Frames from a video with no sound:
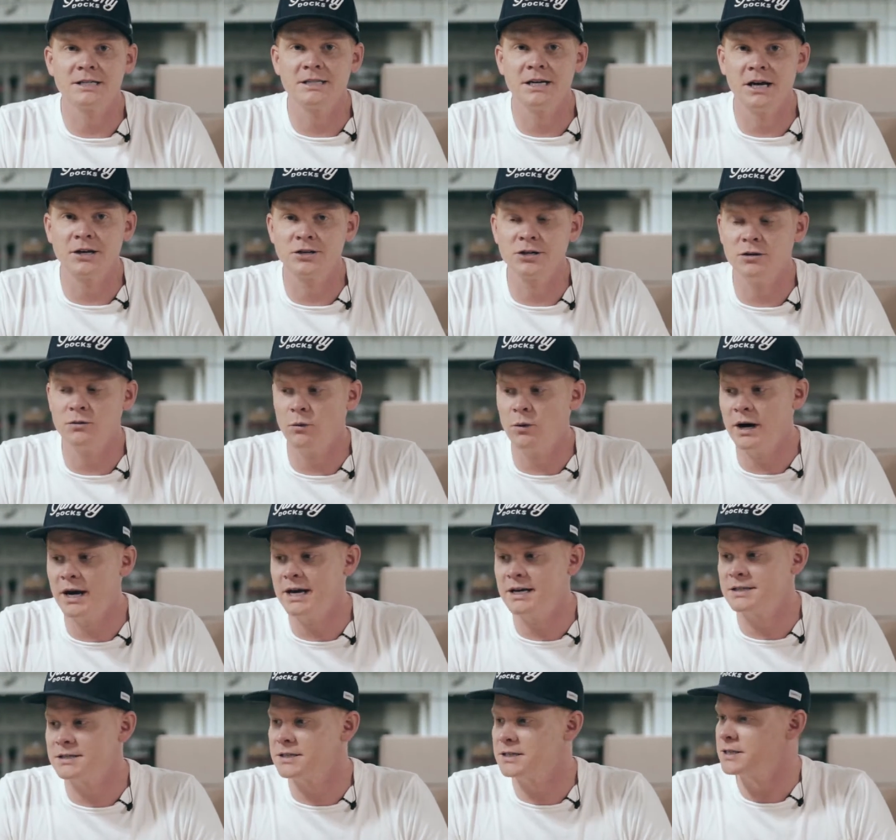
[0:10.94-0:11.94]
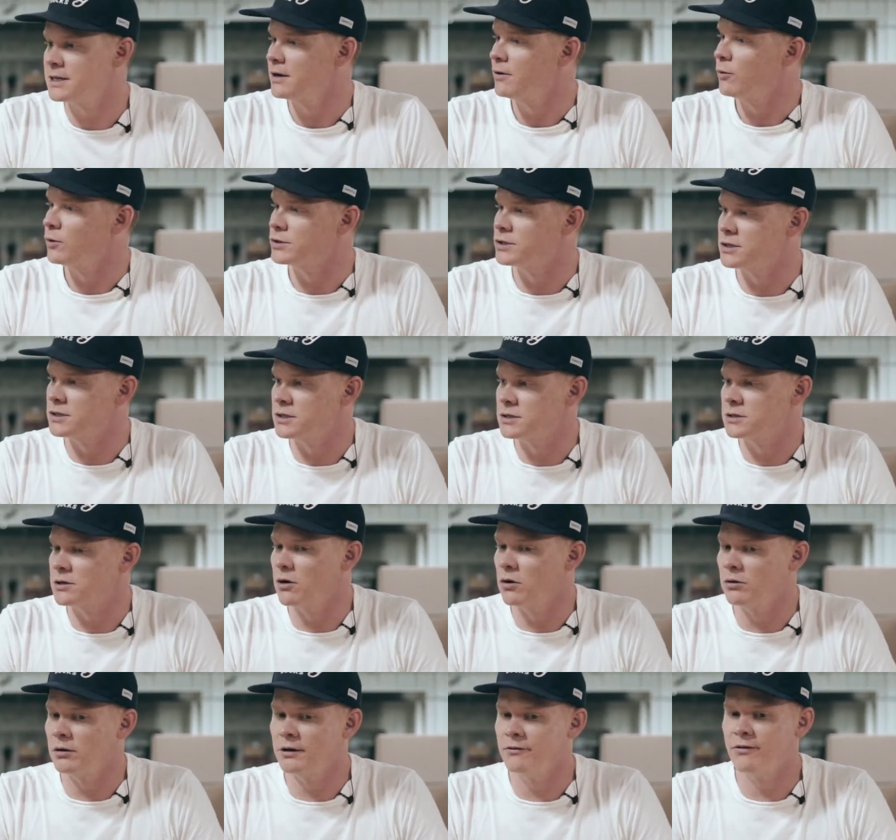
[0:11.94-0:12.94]
section weights, which is a
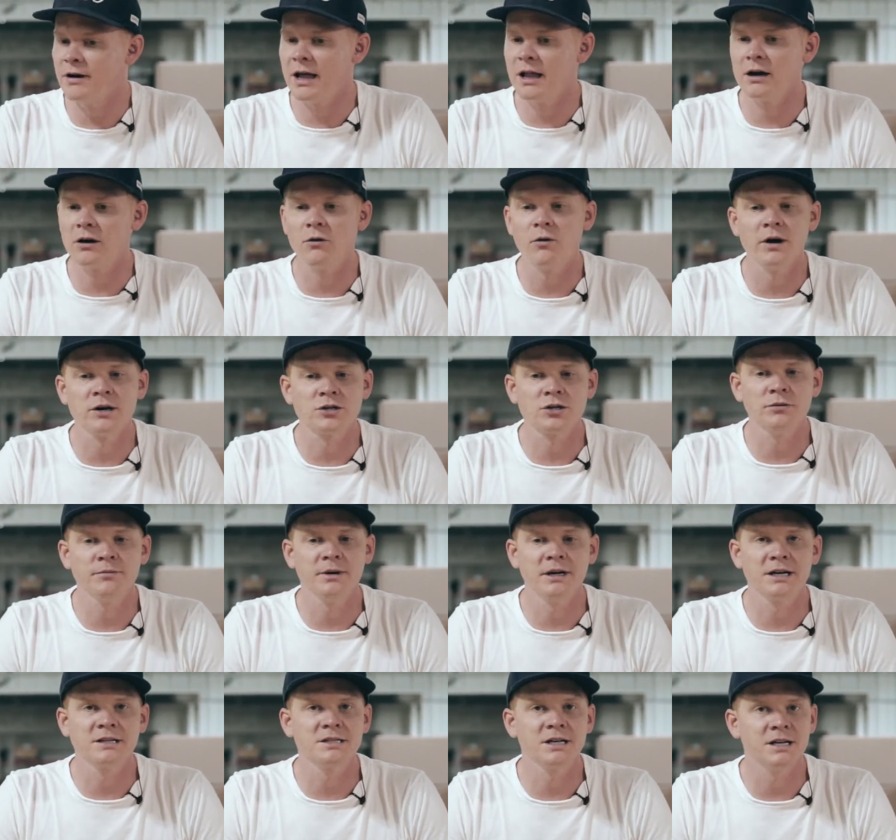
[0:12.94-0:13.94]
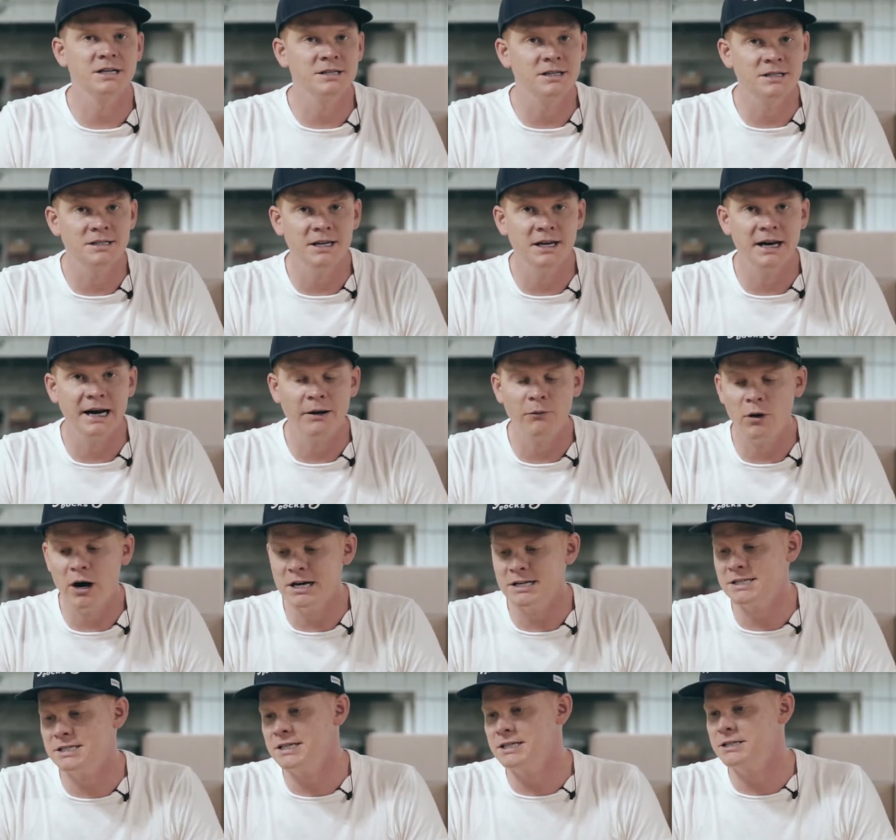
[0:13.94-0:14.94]
totally valid question because it is a
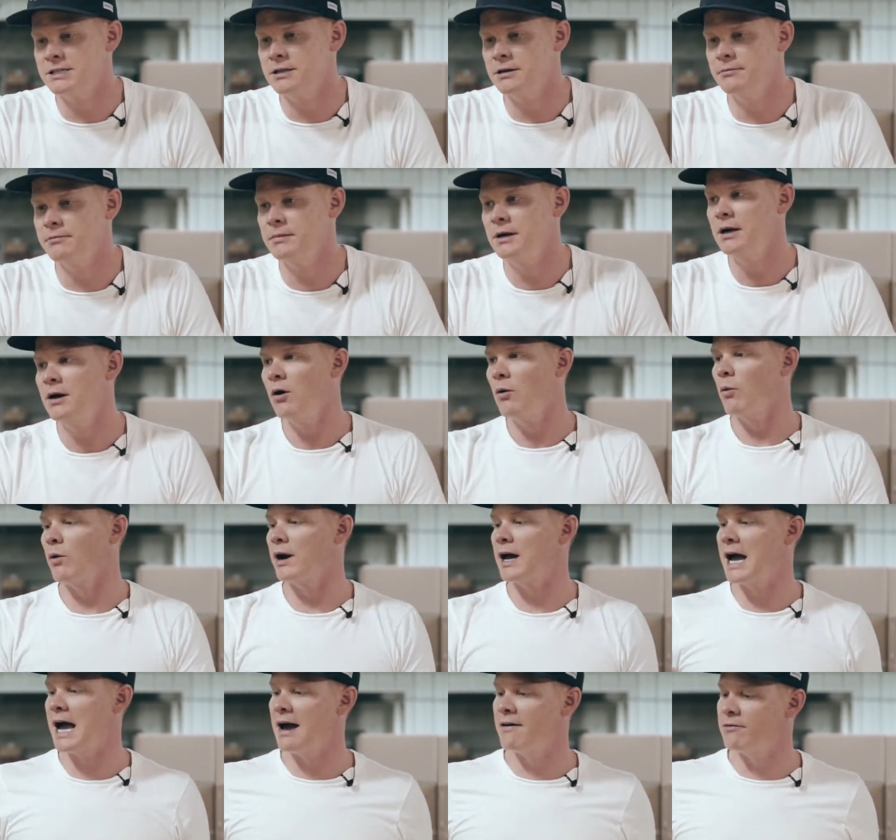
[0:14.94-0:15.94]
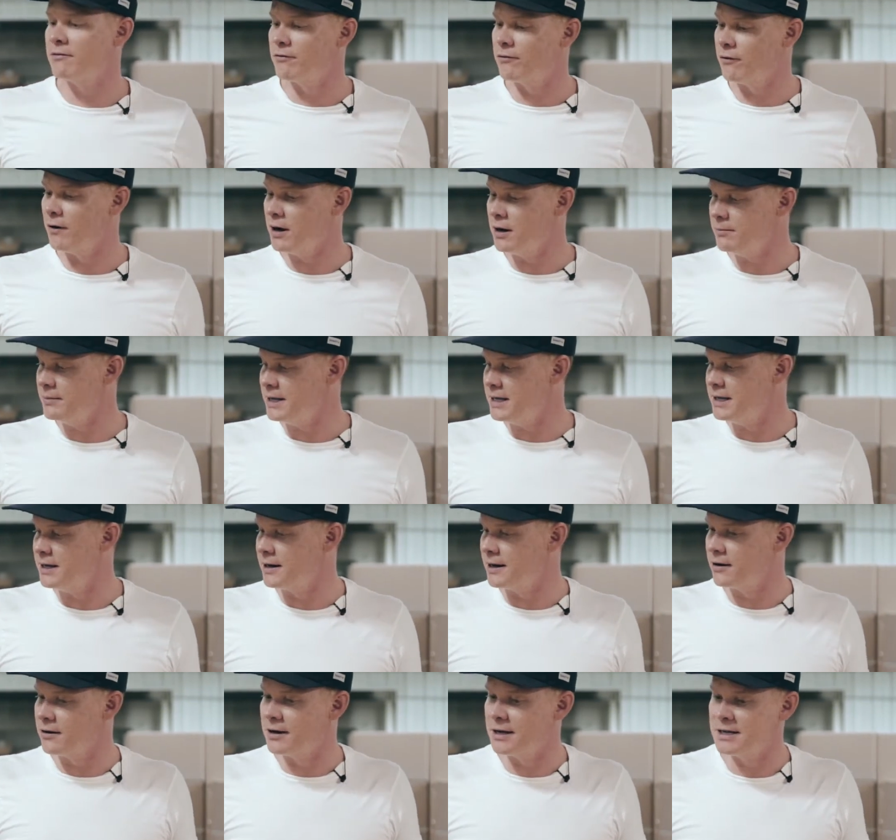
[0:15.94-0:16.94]
DIY system. What I have in front of me
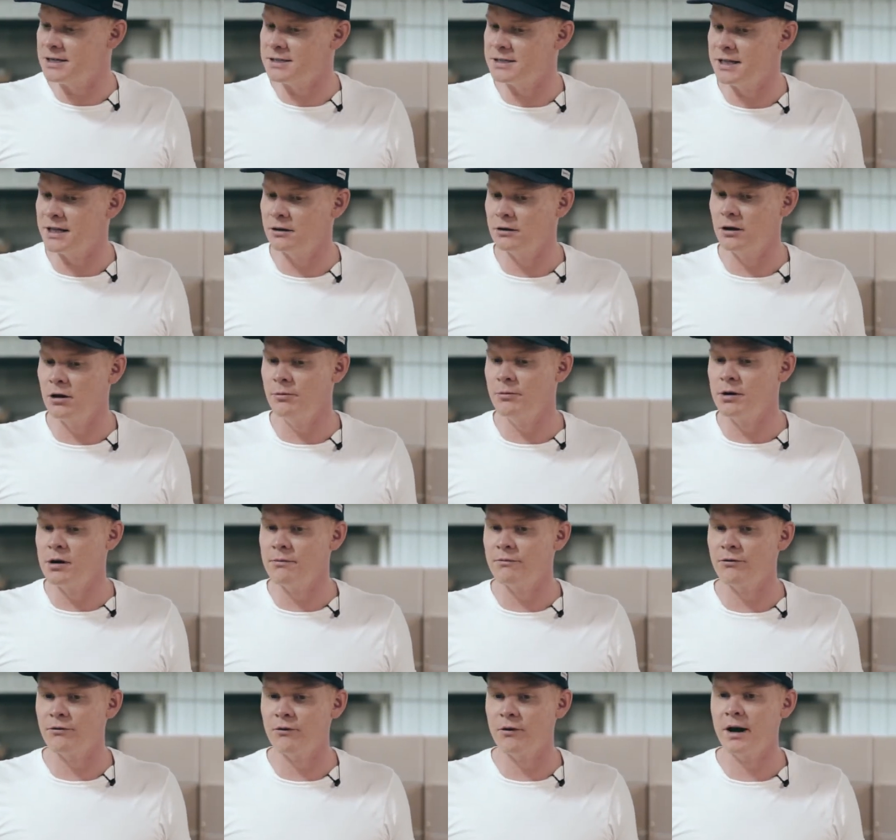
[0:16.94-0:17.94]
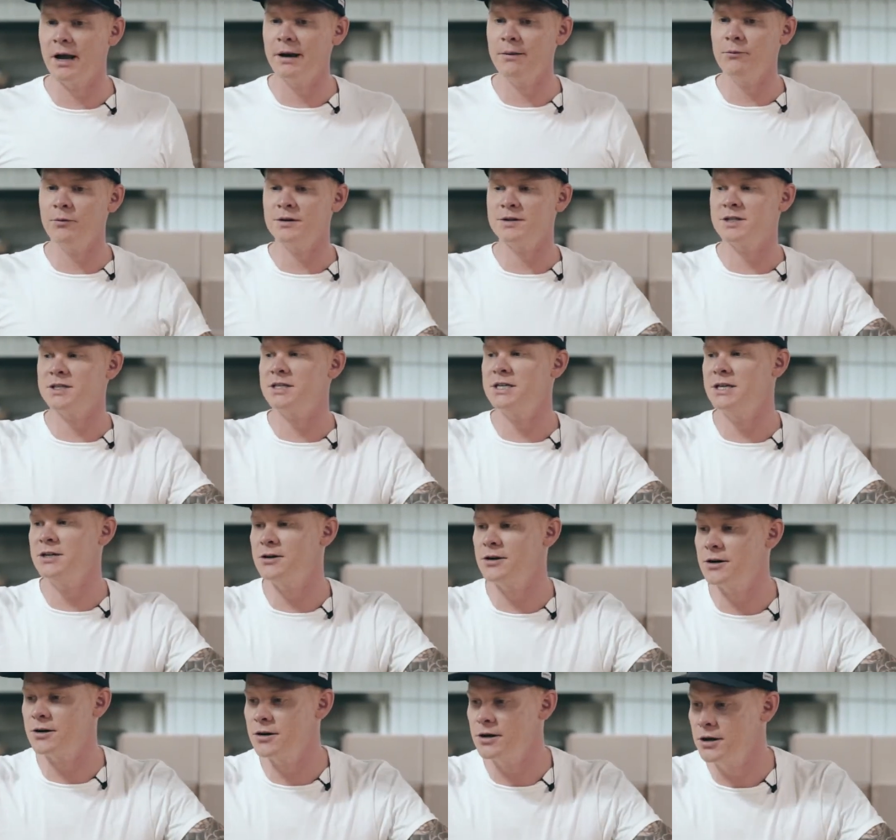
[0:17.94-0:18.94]
here is the aluminum frame with
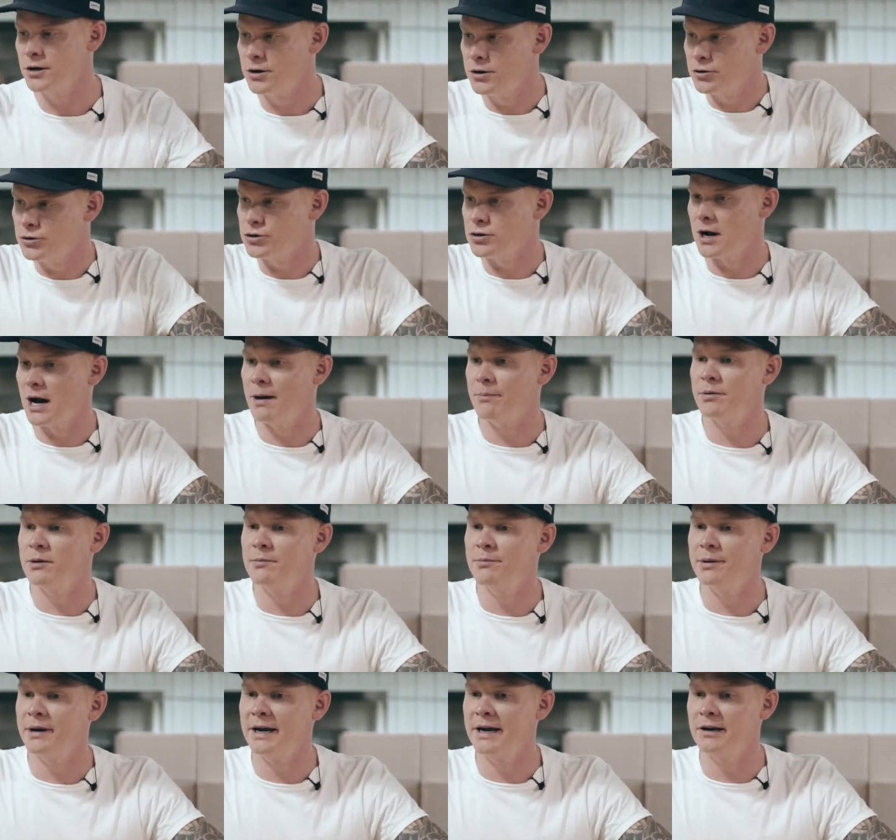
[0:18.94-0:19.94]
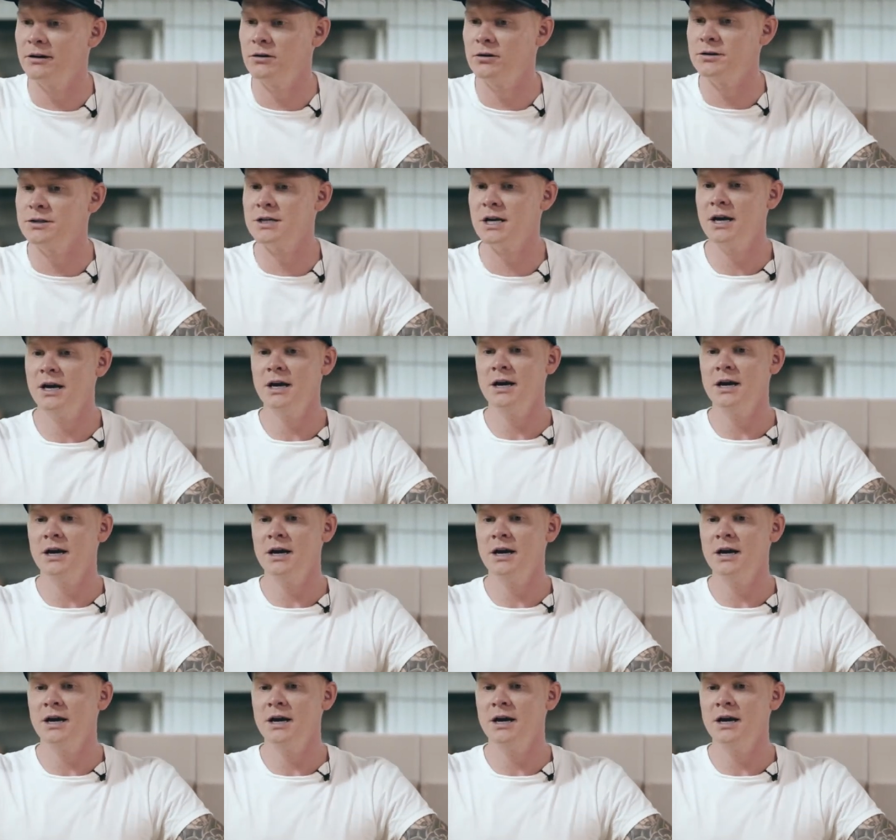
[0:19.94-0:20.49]
Cedar drop-in panels.